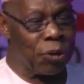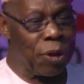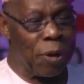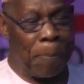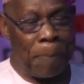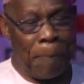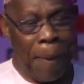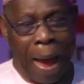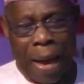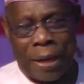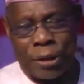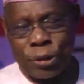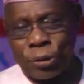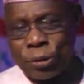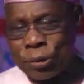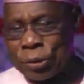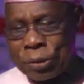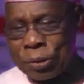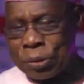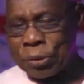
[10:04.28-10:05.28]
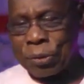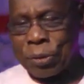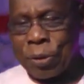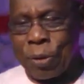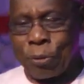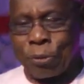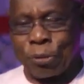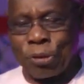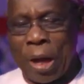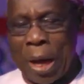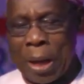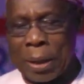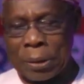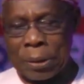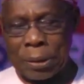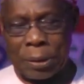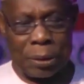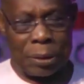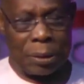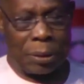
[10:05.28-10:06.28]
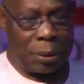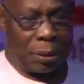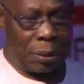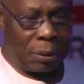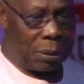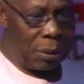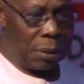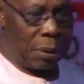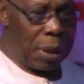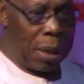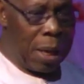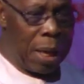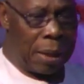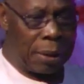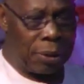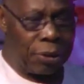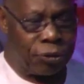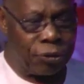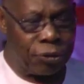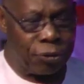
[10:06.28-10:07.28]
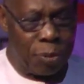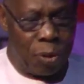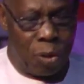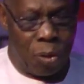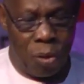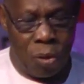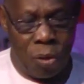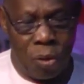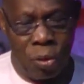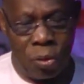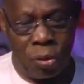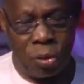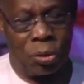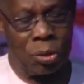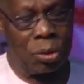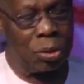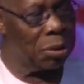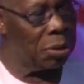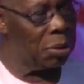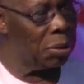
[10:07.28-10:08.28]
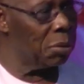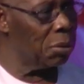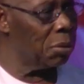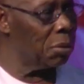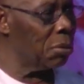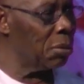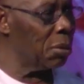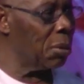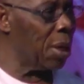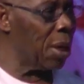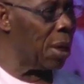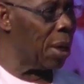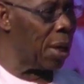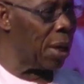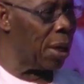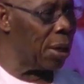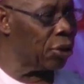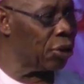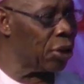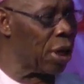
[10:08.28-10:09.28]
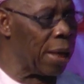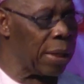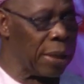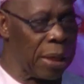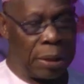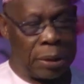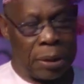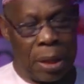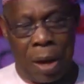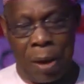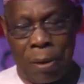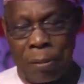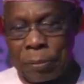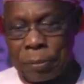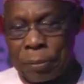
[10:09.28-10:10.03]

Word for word: a patch of sand and small uh, Chinatown.